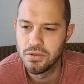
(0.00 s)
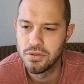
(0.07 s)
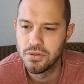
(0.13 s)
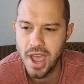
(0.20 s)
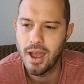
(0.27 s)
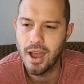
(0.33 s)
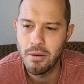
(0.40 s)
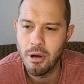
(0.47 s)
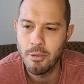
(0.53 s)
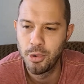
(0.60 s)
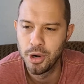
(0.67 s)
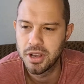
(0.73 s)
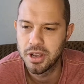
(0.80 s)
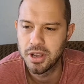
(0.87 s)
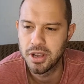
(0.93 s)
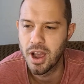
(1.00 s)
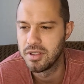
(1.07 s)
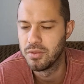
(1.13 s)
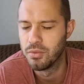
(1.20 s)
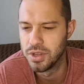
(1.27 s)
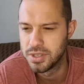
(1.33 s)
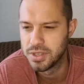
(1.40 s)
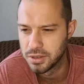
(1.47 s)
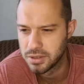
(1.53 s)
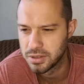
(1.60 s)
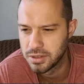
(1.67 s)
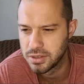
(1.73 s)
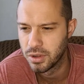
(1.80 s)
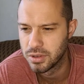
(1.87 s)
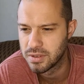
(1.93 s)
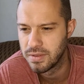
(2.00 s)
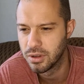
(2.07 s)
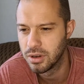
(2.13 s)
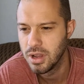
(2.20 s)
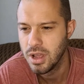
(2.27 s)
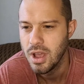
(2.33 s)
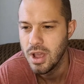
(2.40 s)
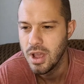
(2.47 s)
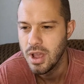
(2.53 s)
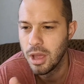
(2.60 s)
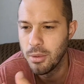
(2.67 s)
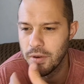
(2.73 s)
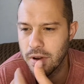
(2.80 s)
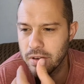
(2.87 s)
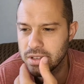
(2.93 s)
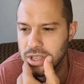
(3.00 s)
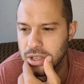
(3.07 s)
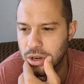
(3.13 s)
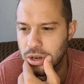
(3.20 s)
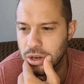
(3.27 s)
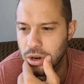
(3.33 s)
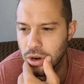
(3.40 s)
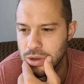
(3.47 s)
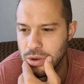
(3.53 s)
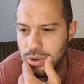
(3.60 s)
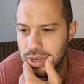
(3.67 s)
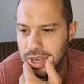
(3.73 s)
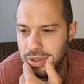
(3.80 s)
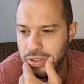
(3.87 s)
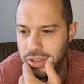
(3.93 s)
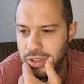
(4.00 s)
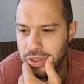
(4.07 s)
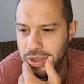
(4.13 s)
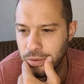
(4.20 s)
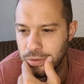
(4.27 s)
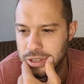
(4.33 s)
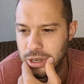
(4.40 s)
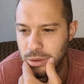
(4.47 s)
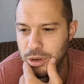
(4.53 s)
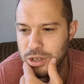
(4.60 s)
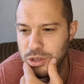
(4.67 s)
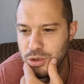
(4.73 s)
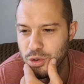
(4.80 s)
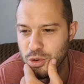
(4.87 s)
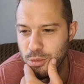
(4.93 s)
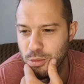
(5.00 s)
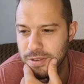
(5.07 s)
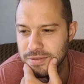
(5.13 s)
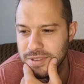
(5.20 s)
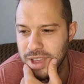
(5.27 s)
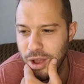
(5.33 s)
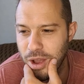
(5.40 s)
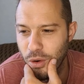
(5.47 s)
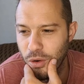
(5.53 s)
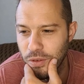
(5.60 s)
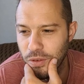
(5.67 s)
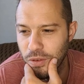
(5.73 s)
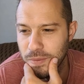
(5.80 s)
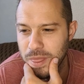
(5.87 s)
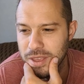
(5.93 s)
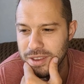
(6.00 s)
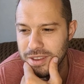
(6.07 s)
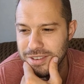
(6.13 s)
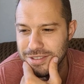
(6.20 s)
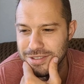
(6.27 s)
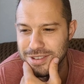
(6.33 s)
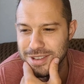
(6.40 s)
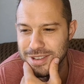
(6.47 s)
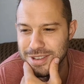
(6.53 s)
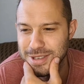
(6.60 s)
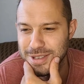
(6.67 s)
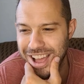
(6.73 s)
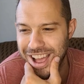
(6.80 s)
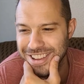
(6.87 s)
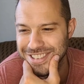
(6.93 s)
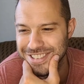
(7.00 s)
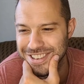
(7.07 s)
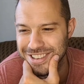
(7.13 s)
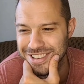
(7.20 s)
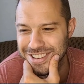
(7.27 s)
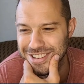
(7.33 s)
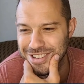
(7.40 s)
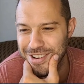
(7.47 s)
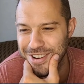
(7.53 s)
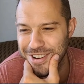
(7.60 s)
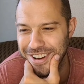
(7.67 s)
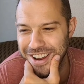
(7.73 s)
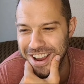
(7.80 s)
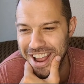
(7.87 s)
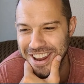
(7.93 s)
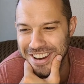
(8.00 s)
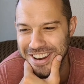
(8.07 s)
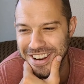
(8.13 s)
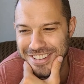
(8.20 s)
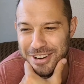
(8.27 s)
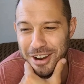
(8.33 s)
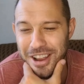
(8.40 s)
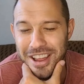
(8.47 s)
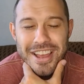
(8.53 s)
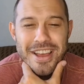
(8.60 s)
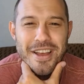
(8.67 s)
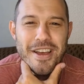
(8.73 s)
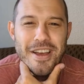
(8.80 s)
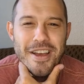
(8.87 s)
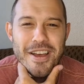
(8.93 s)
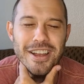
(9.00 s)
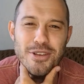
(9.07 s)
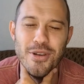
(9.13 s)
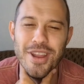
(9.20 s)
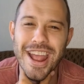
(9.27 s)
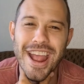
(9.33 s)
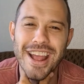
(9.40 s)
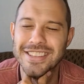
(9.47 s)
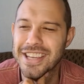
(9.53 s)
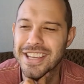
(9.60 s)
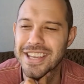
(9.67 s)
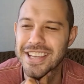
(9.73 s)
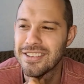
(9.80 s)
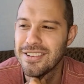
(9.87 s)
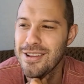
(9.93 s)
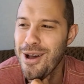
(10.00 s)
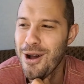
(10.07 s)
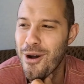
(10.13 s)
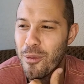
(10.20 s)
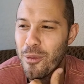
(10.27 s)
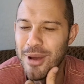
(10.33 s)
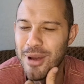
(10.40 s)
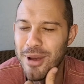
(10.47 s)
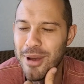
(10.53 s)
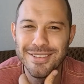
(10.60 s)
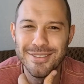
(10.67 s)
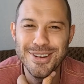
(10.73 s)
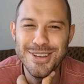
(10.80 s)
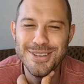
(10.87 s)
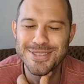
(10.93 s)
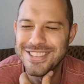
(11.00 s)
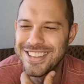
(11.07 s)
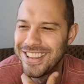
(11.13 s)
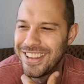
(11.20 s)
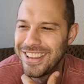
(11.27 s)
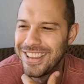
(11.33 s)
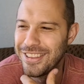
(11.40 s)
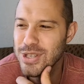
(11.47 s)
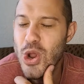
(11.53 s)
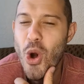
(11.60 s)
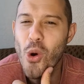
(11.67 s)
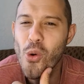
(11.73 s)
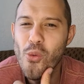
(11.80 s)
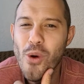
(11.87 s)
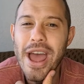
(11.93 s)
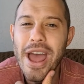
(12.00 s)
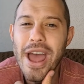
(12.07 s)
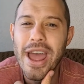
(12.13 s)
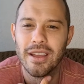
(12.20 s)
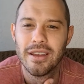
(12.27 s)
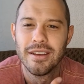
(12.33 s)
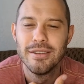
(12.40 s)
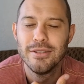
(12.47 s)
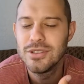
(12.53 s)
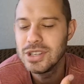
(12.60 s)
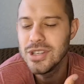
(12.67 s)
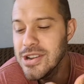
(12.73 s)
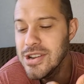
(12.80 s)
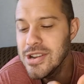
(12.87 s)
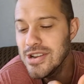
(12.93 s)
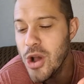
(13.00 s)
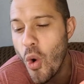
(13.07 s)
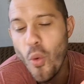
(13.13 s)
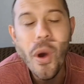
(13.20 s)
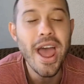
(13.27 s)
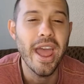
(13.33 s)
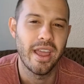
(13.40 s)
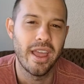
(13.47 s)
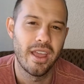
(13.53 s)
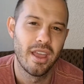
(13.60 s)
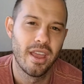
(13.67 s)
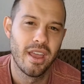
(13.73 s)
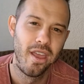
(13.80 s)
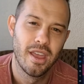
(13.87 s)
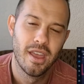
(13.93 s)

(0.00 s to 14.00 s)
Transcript: So yeah, I'm, I'm pretty confident that retail still owns the float. Clay, have you ever seen the cartoon King of the Hill? For some reason, you remind me of Dale. Just need some glasses and a John Deere hat and a cigarette. Dude, antics. No, man. What do you? There's no way. There's no way.